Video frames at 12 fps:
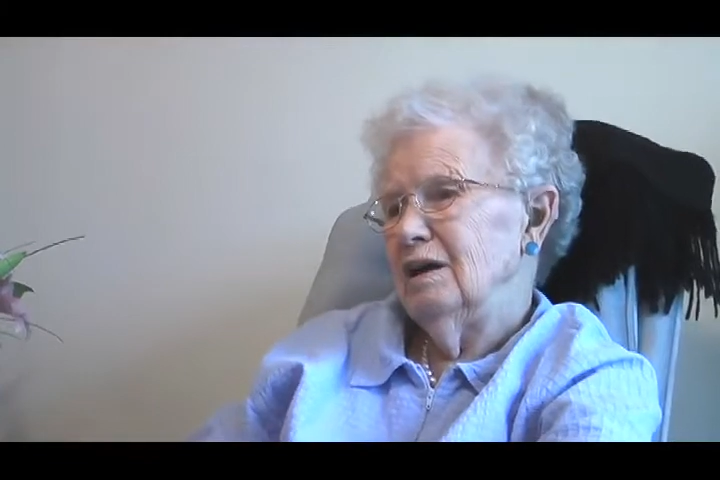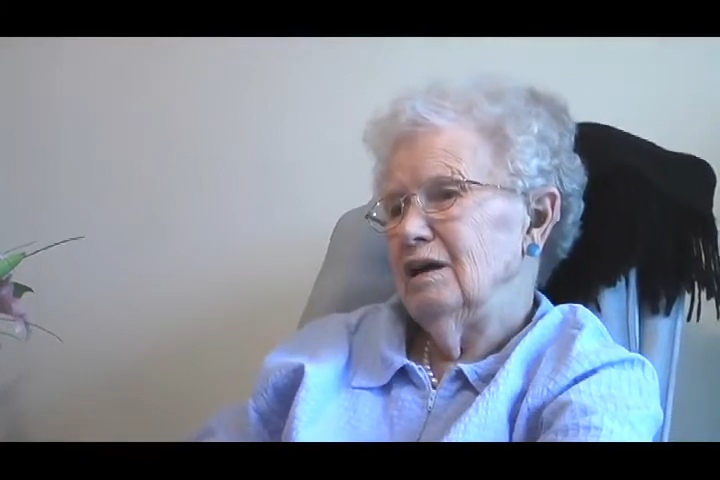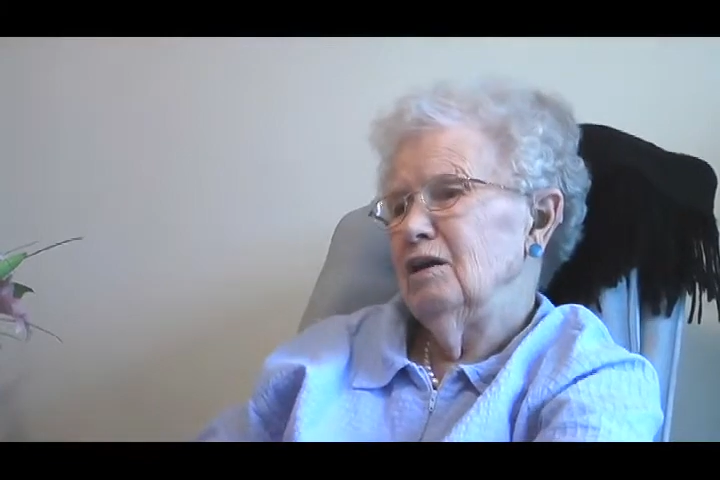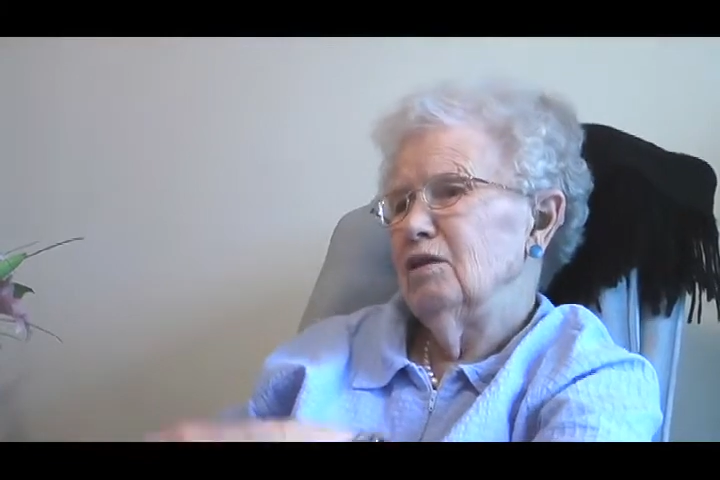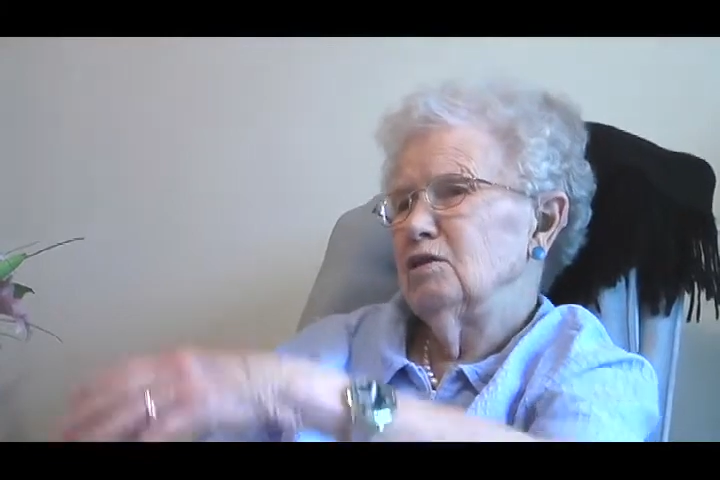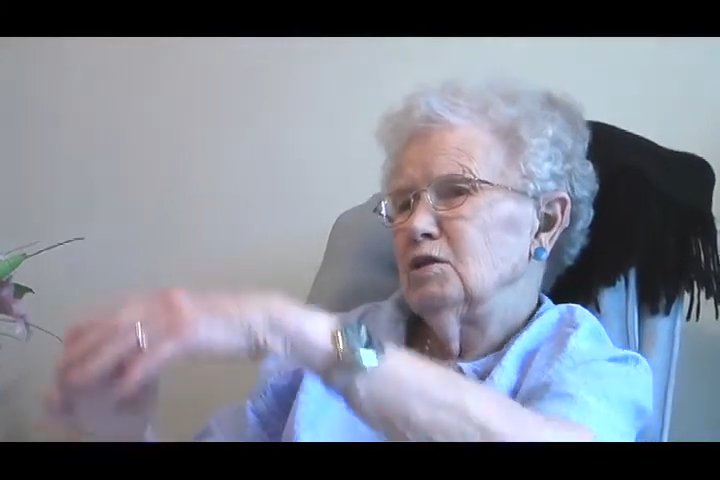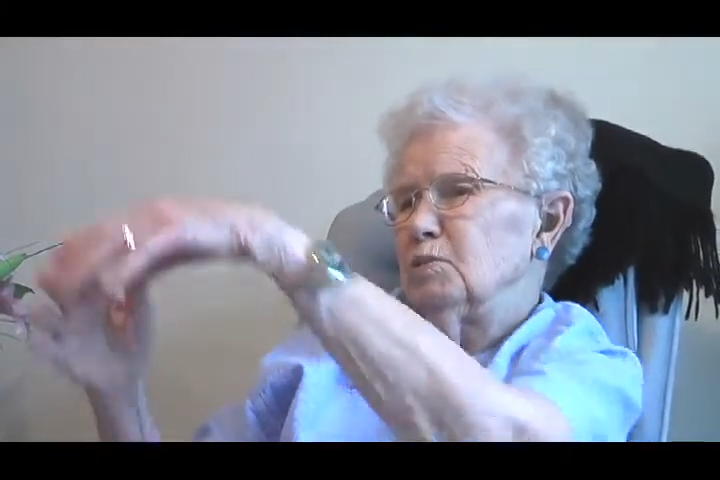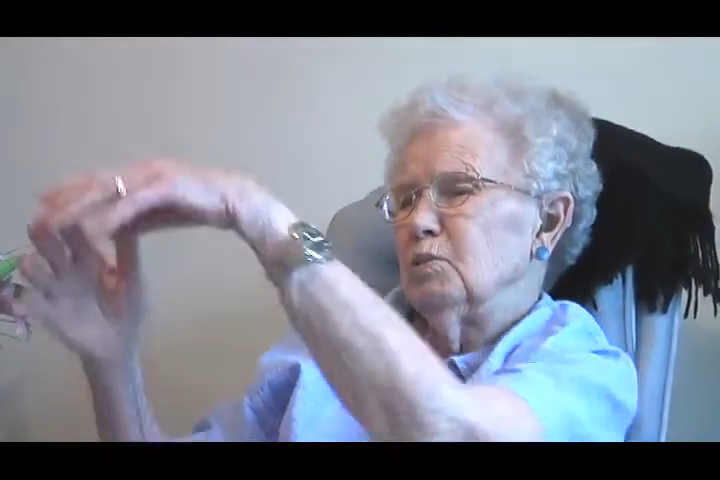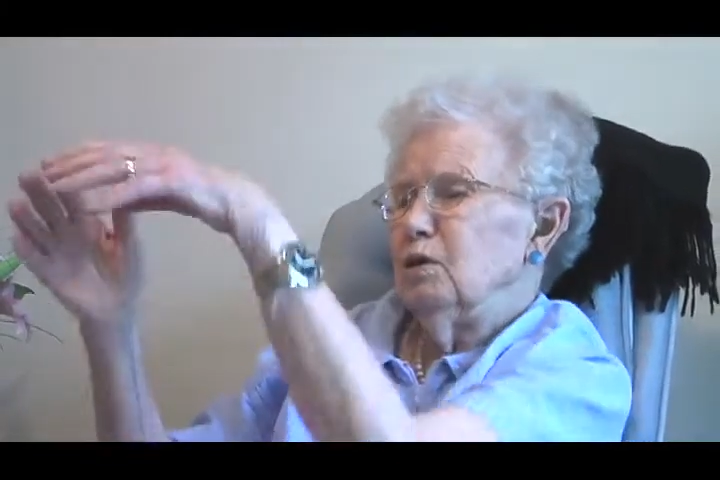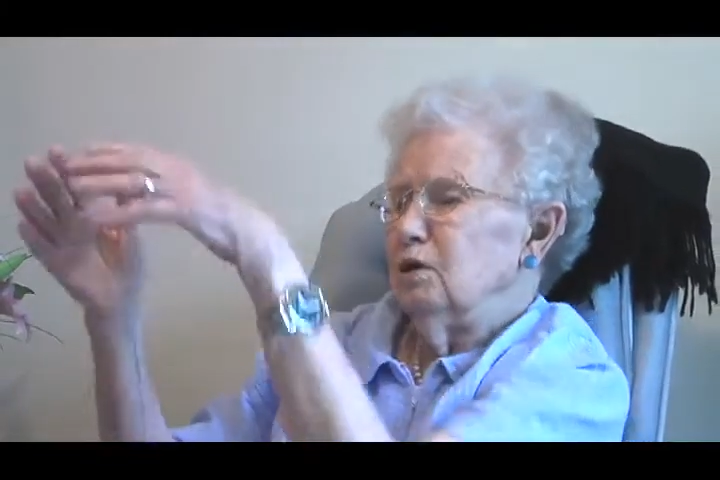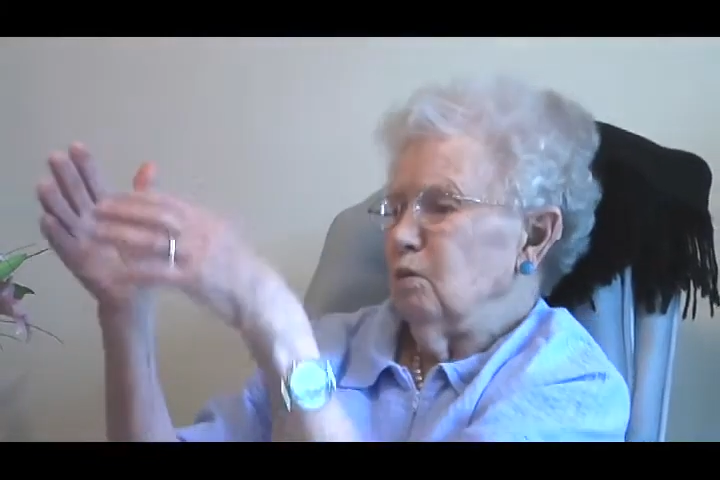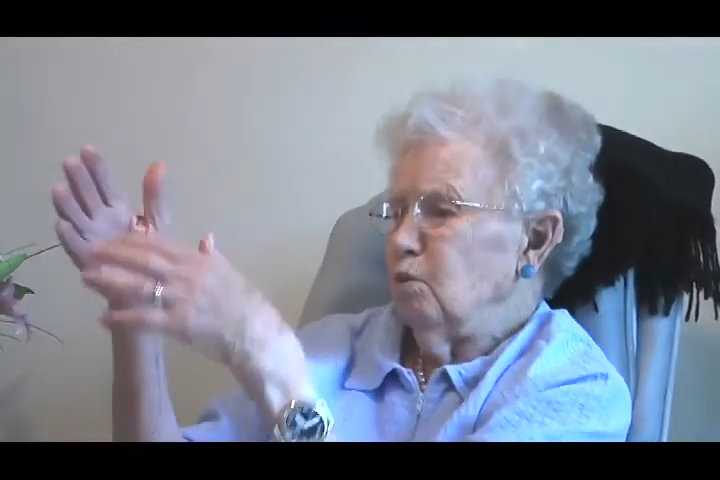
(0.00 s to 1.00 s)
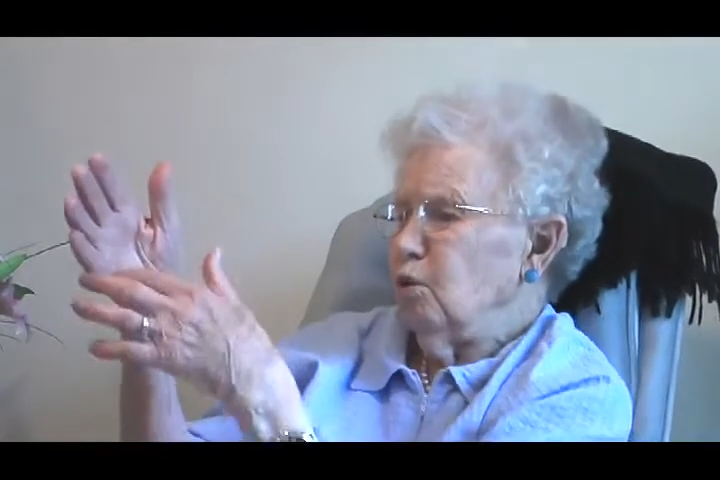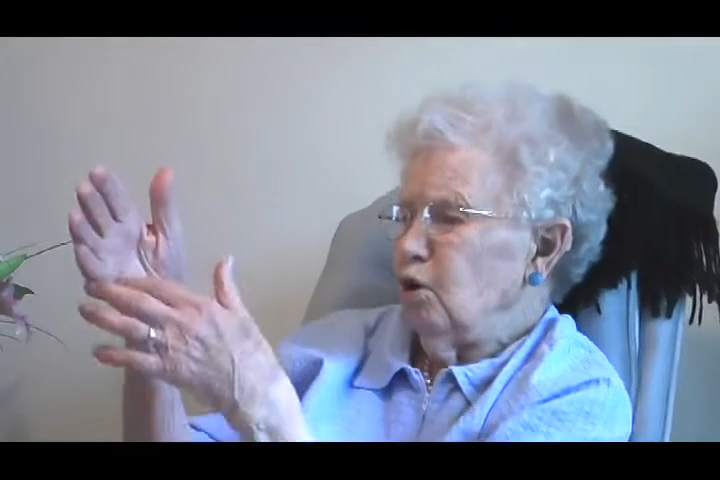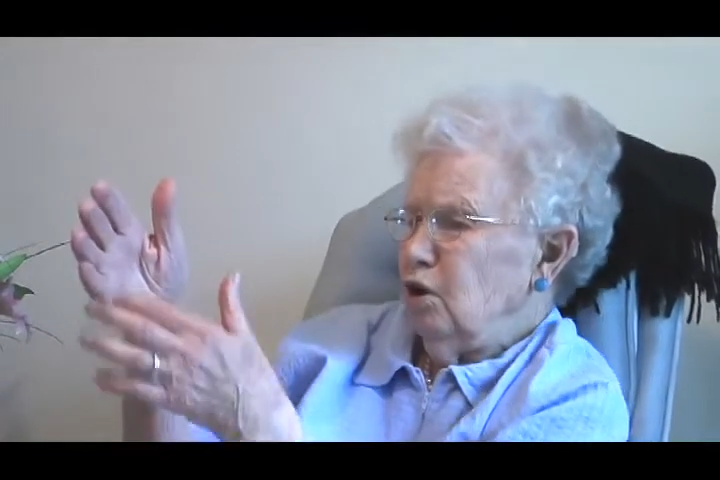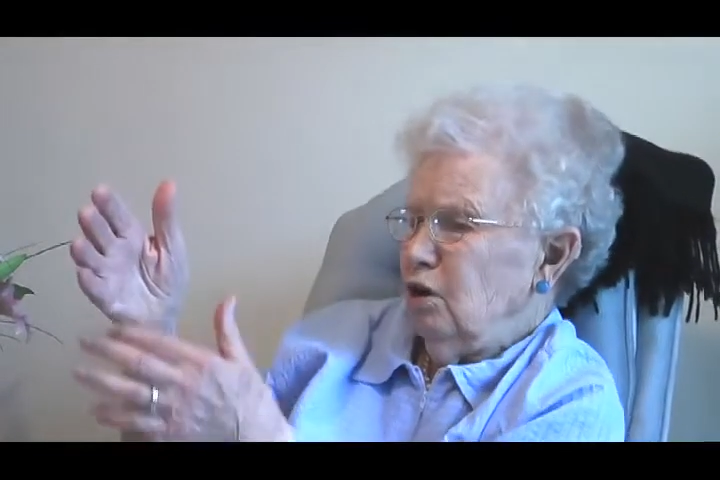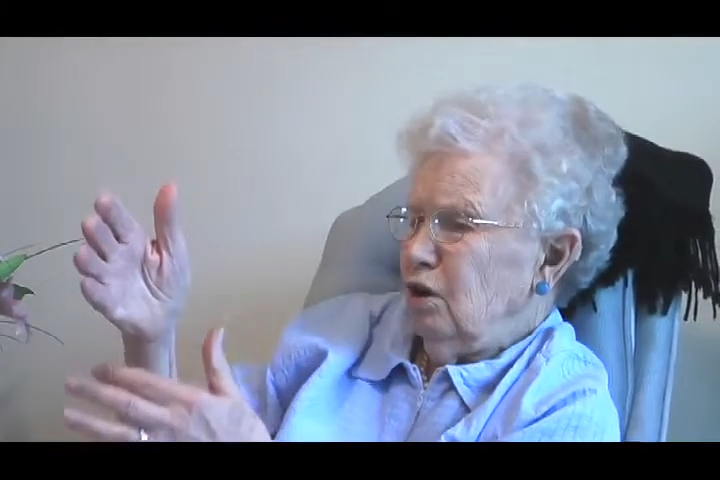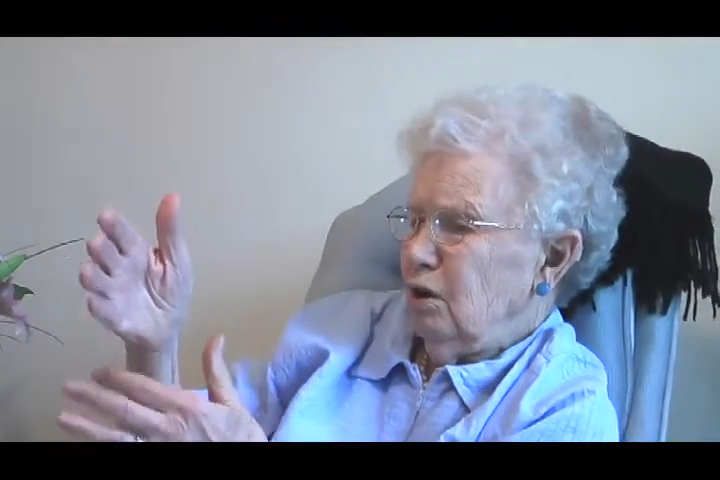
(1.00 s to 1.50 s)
And then in the morning he had